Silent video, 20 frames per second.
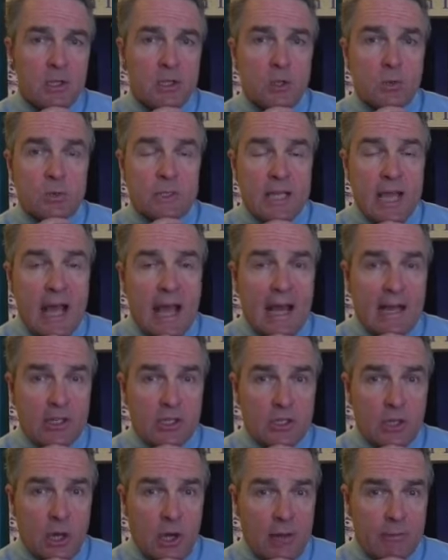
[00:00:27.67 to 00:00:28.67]
to
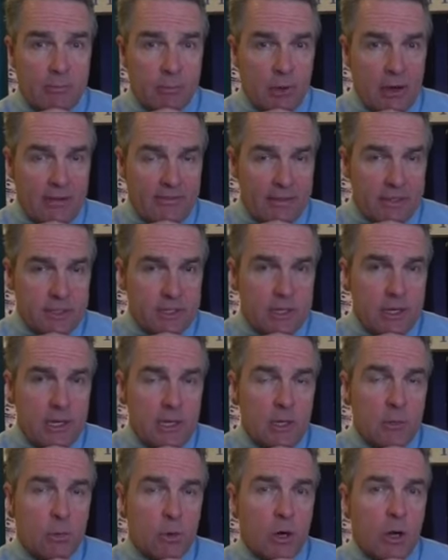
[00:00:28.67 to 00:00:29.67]
tax nonprofits.
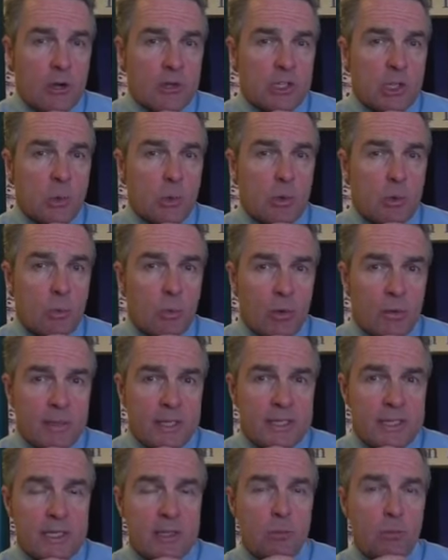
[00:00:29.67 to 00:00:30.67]
We're also in
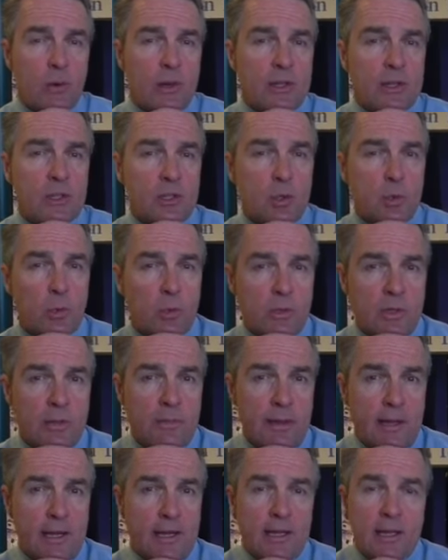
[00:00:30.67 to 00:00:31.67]
Wilmington, where the school
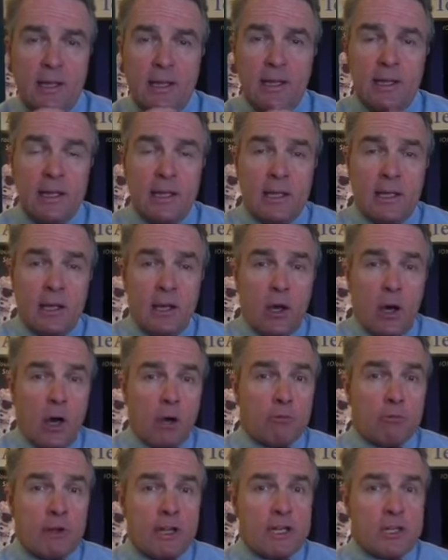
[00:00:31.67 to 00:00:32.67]
committee,
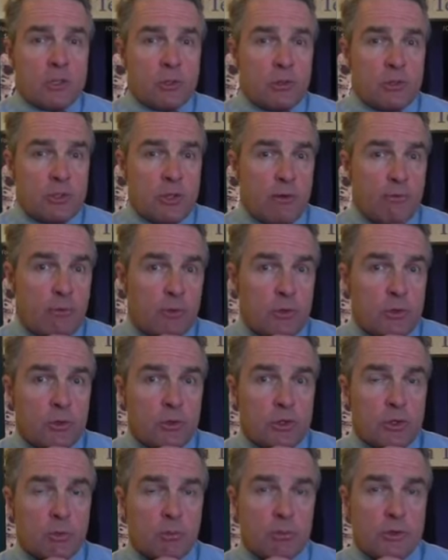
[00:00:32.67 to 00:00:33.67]
already searching for a new
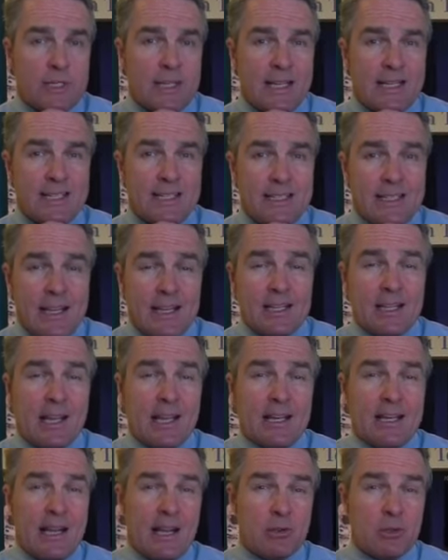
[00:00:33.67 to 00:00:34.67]
superintendent, has
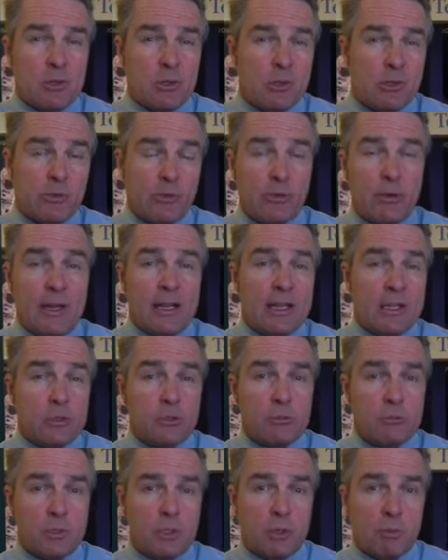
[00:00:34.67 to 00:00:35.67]
got to now search for an
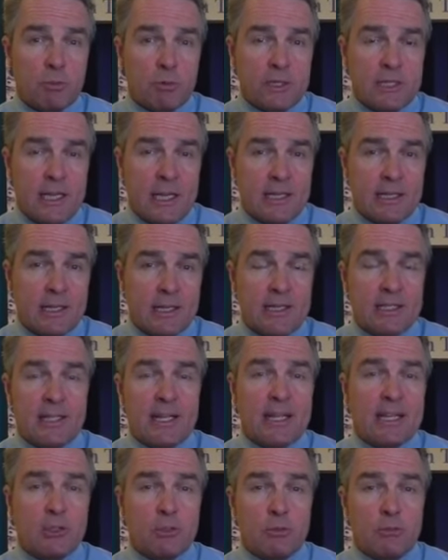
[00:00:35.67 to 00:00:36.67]
interim superintendent because
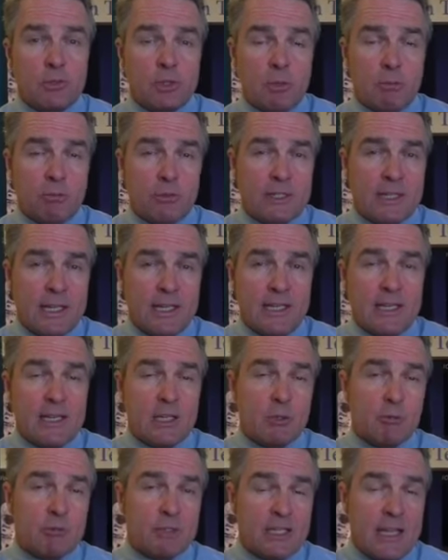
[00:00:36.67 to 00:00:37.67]
the interim superintendent
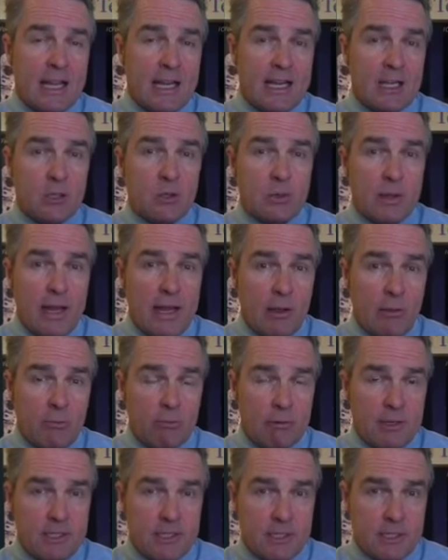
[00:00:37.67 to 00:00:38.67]
is resigning due to
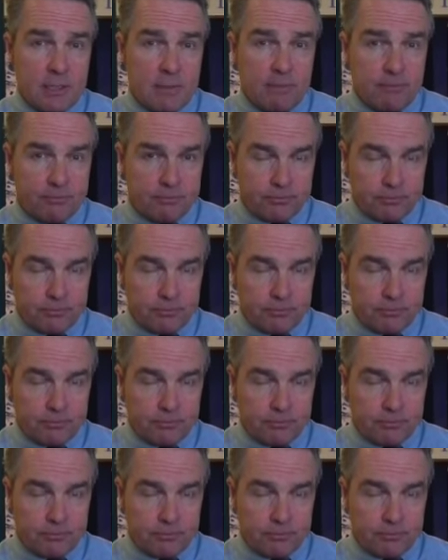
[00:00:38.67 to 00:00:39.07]
health reasons.